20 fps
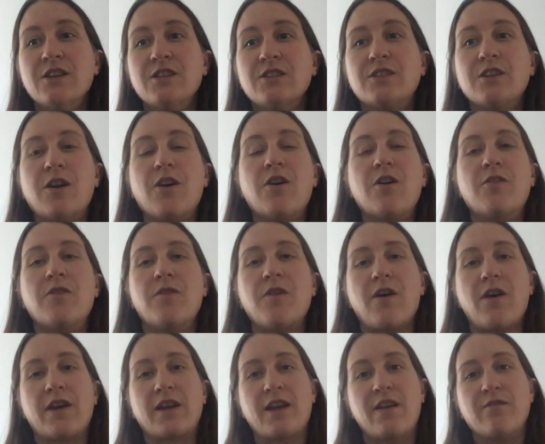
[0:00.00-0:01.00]
So
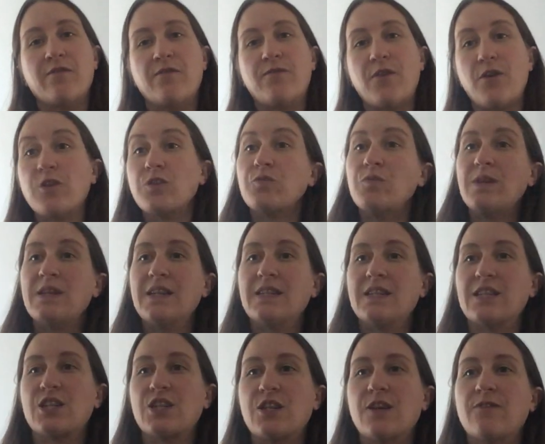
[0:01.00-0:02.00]
again, first we need
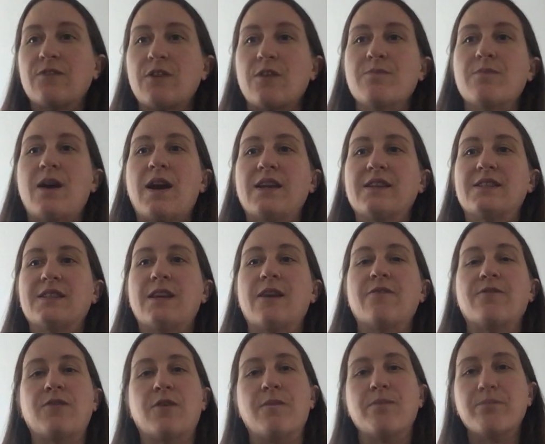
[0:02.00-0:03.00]
to shift our mindset
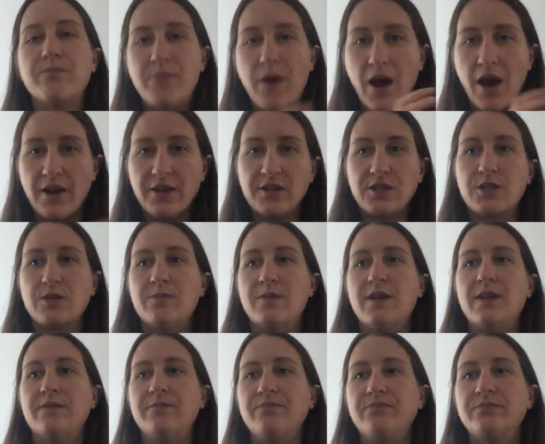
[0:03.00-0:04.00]
from
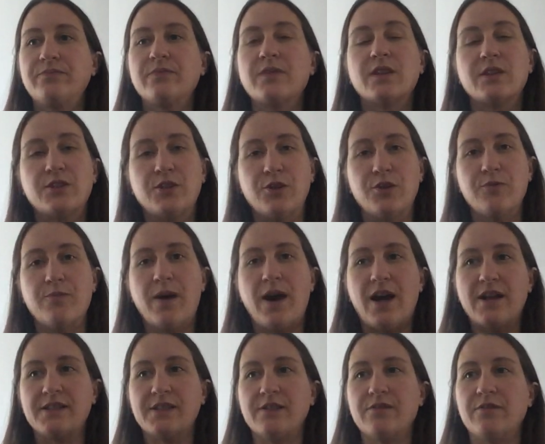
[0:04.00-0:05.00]
punishment to
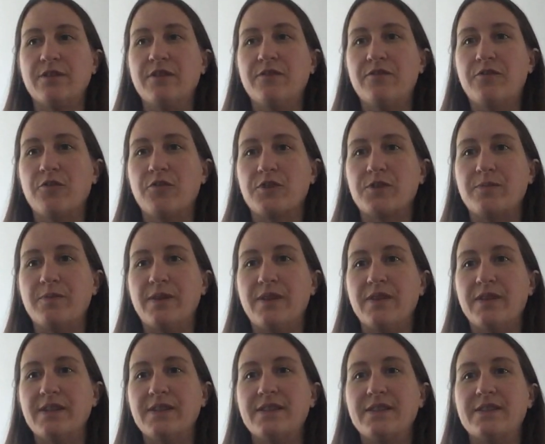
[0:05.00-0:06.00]
positive reinforcement.
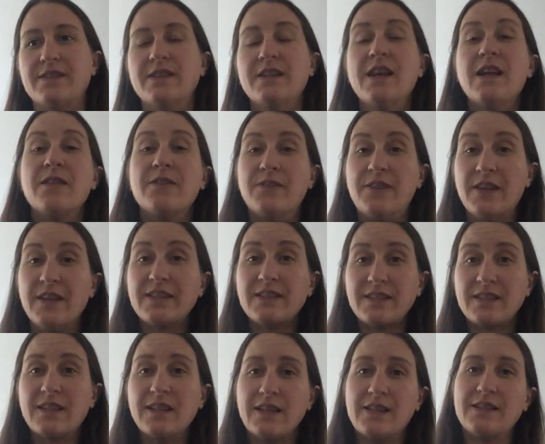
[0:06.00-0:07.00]
This
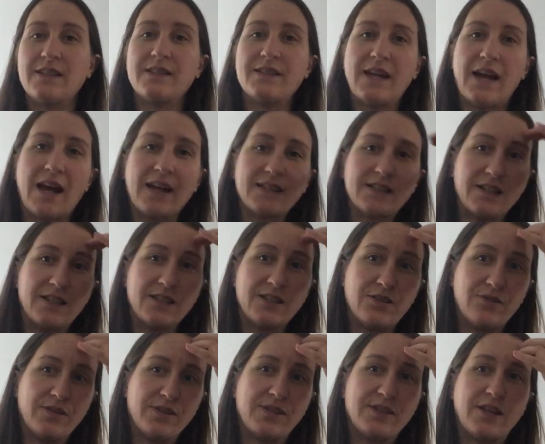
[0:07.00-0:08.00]
is a task
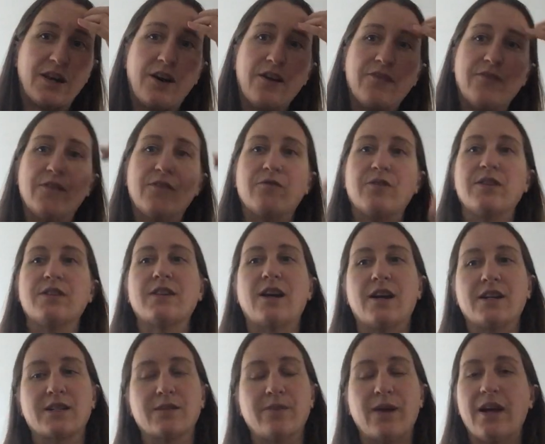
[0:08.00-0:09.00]
unto itself, and we
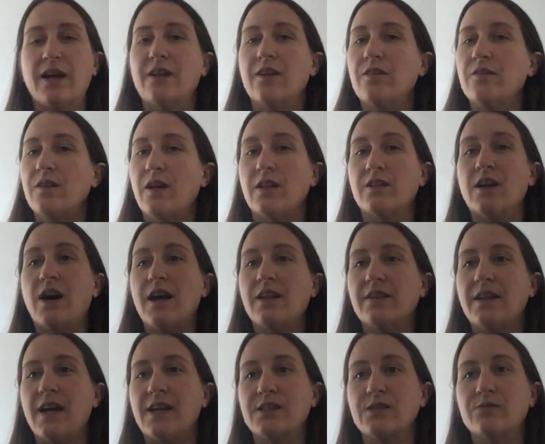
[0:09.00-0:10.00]
talked about it a lot
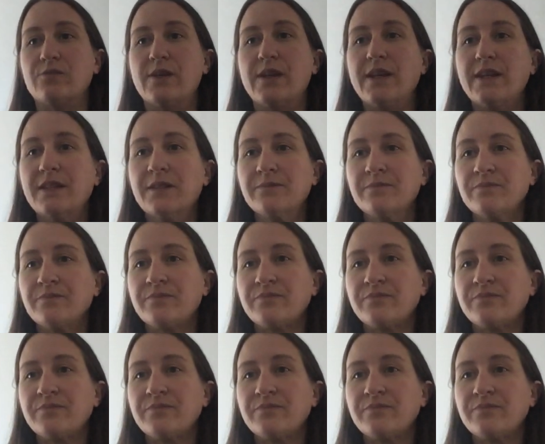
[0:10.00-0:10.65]
last week.